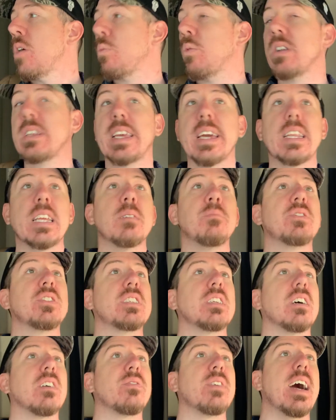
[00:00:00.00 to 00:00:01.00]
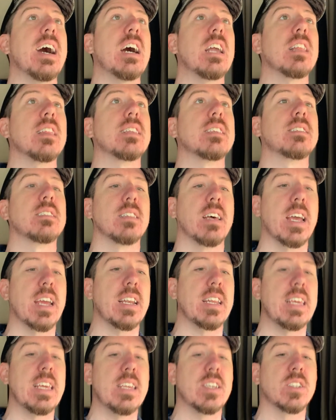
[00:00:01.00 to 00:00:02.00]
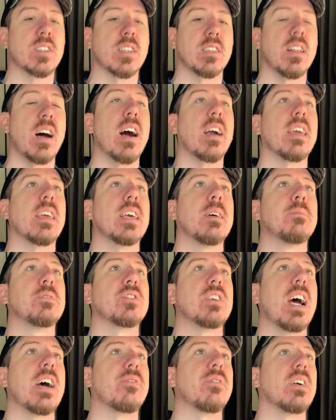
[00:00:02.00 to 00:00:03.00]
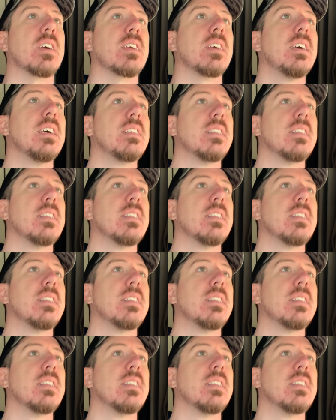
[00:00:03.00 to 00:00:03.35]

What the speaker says: would get himself out of this lane. He is clogging up traffic.